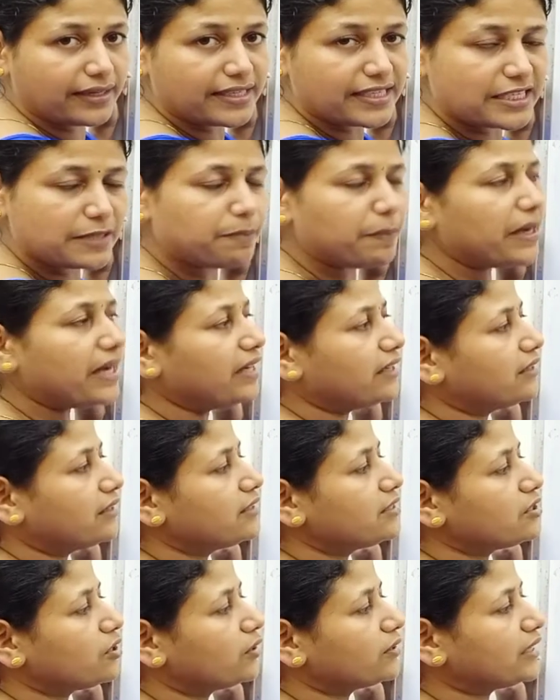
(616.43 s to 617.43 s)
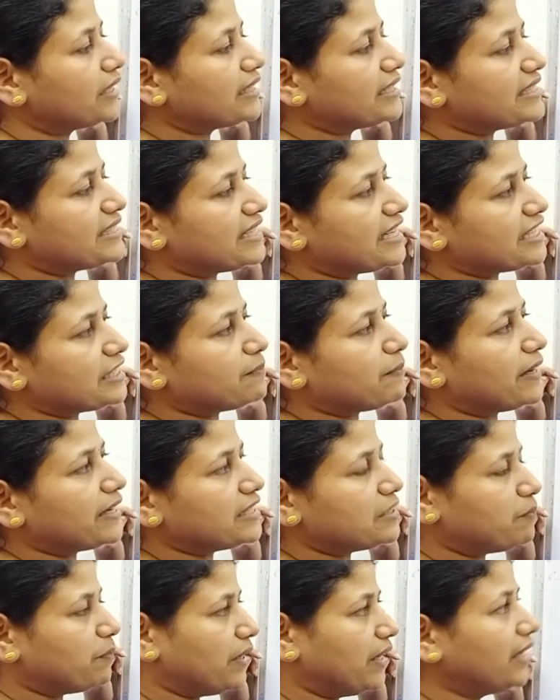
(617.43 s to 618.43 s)
speed. Total distance by
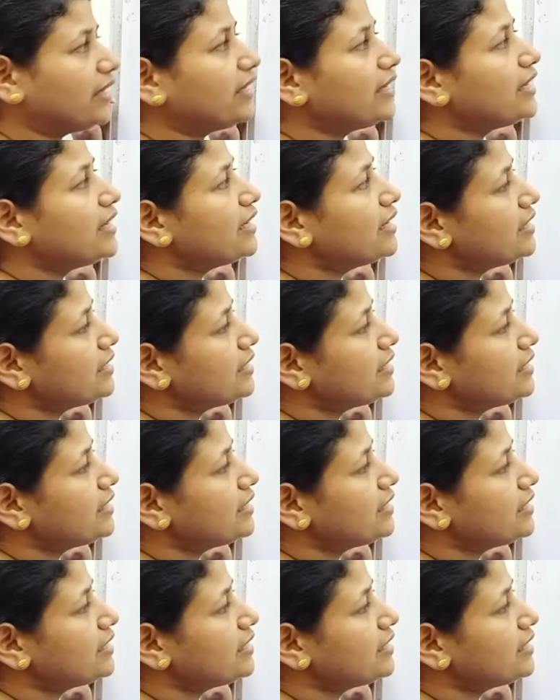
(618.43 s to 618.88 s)
speed.